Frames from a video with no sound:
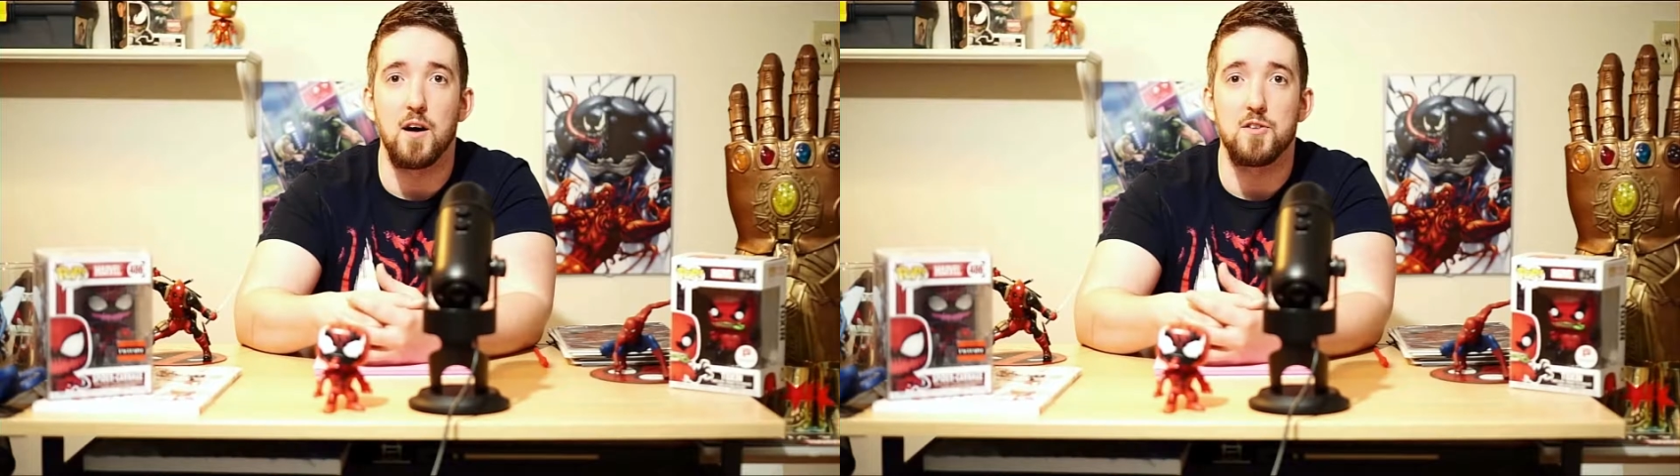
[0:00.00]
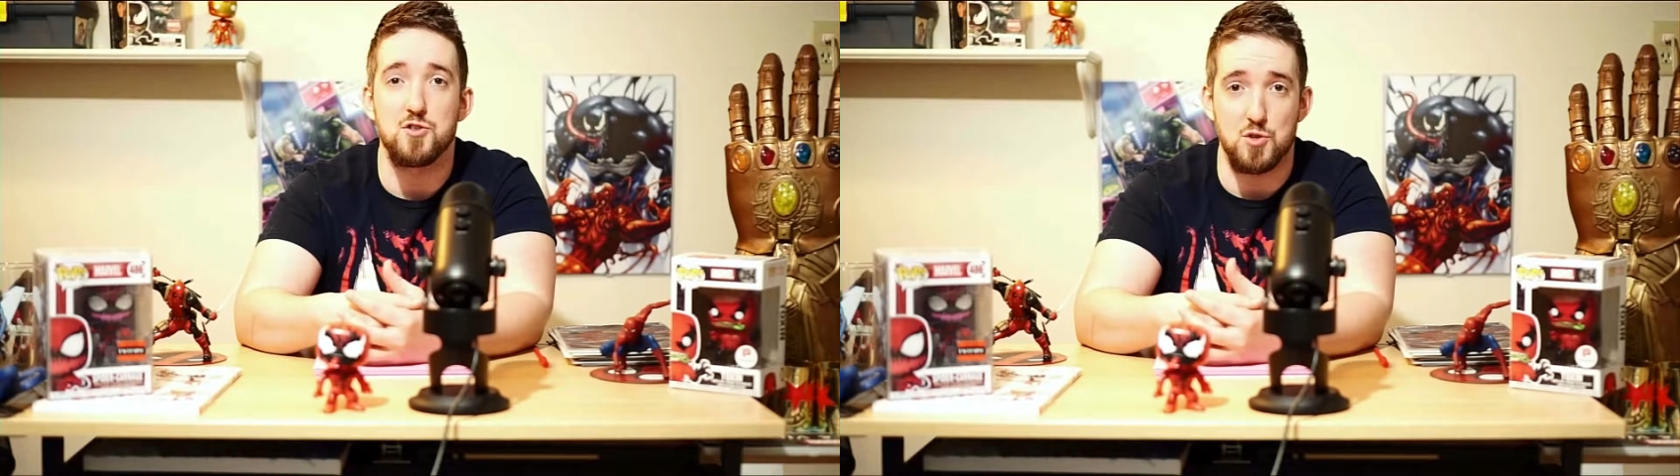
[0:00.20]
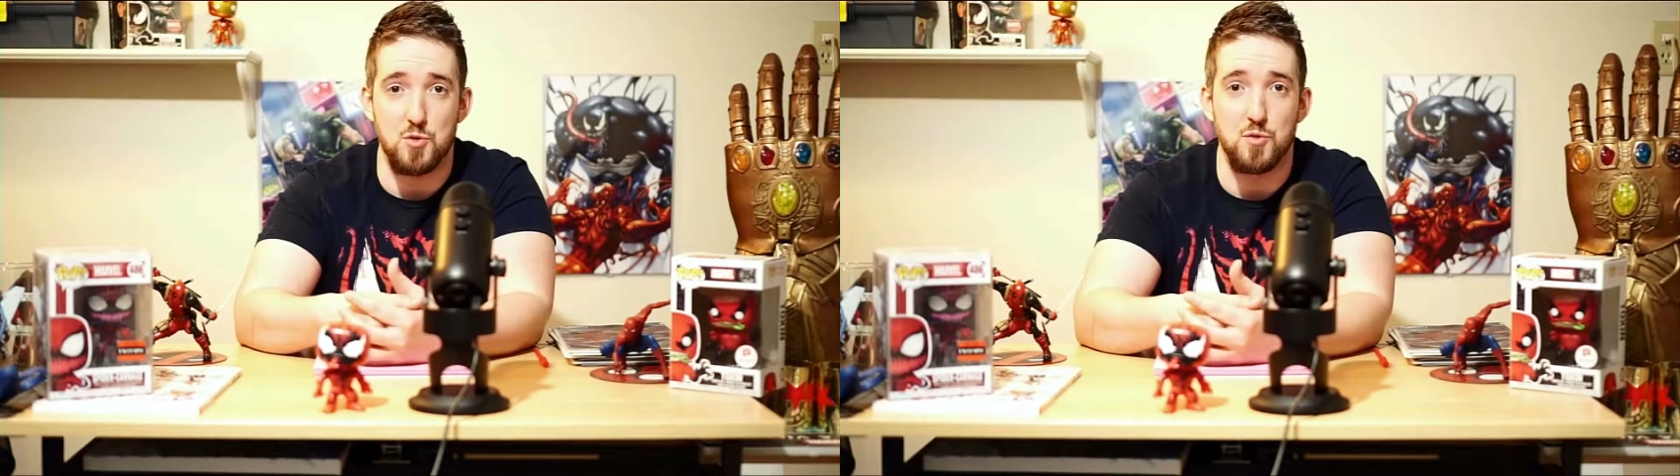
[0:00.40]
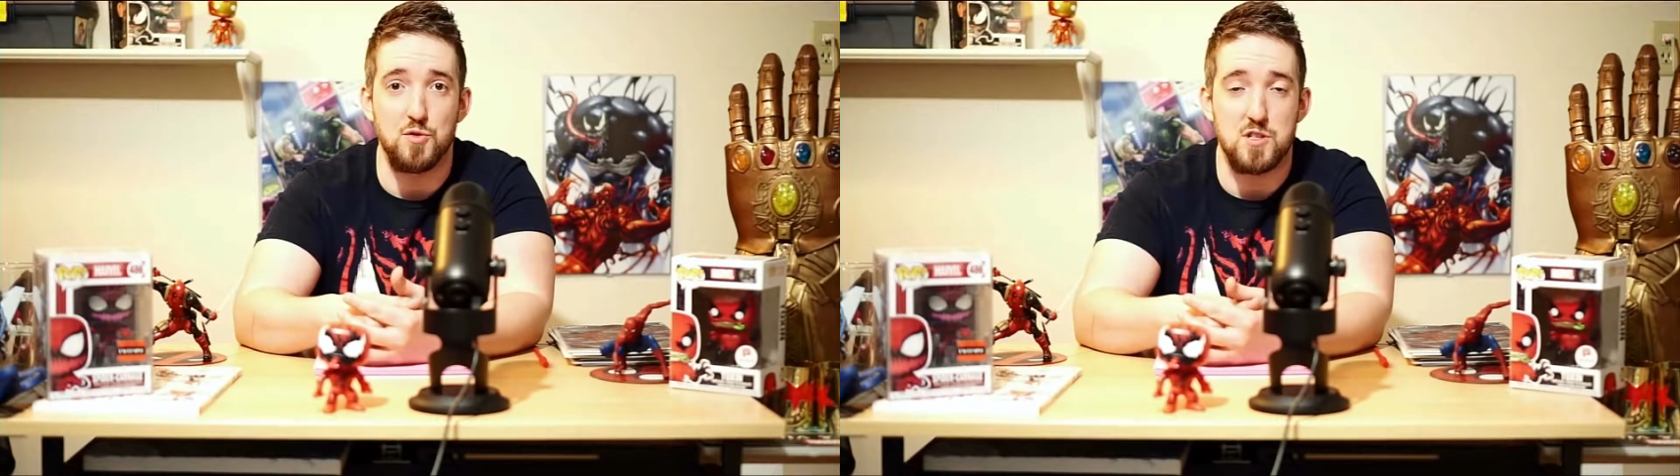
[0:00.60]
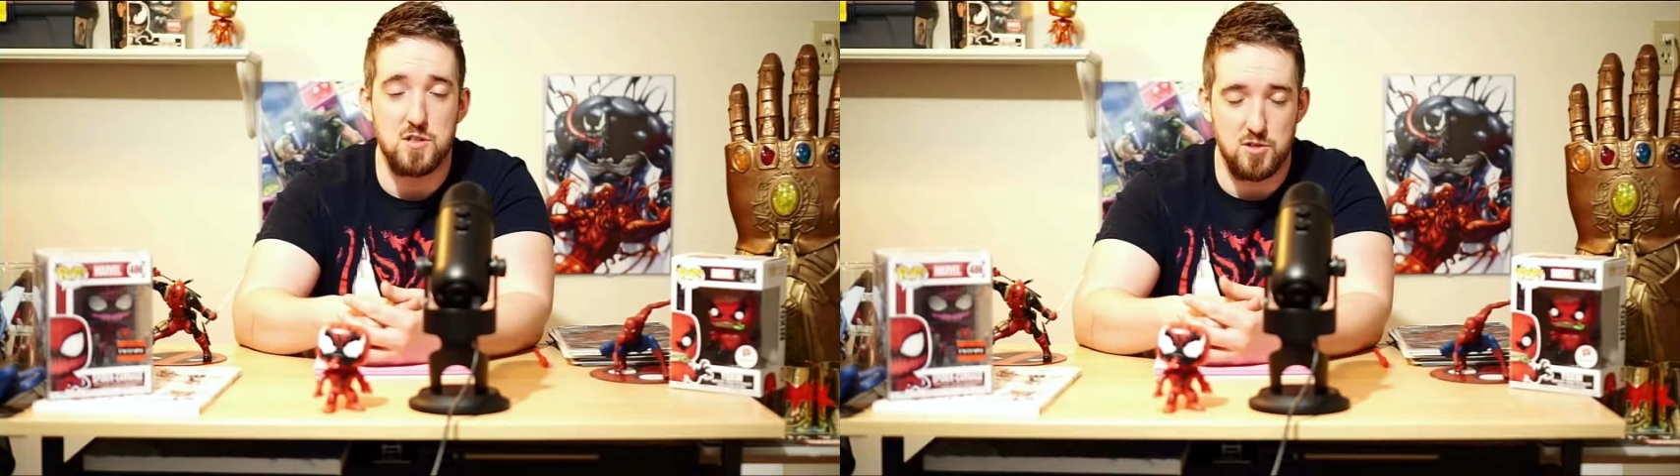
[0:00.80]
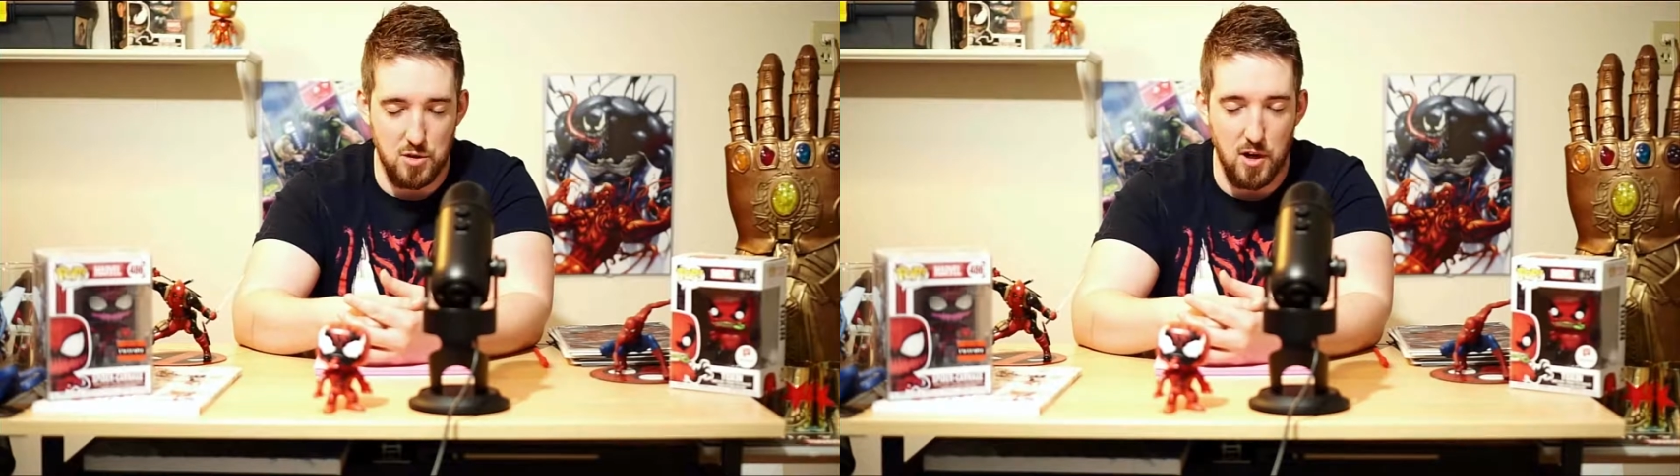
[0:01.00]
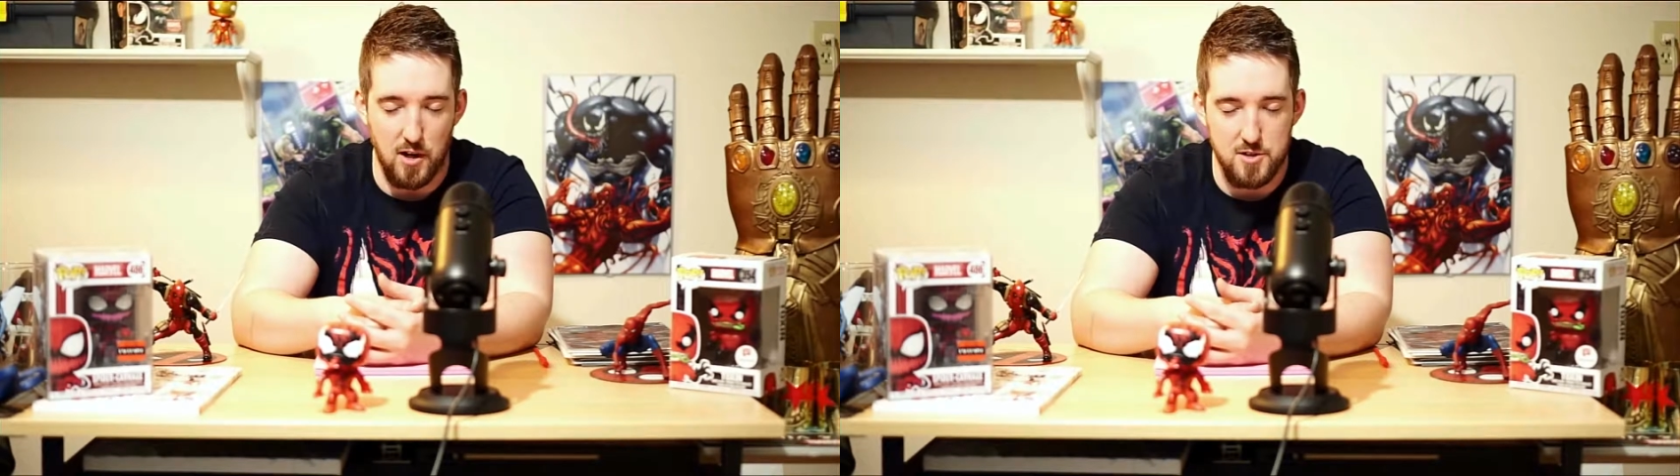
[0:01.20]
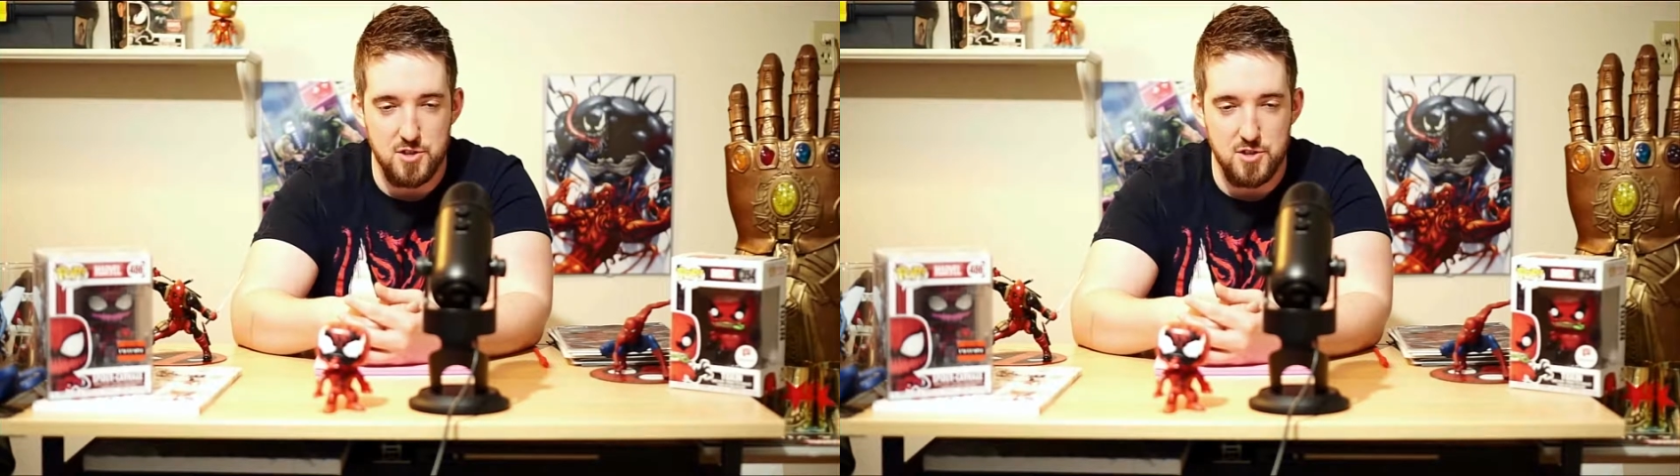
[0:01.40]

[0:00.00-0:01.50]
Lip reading: to Carnage.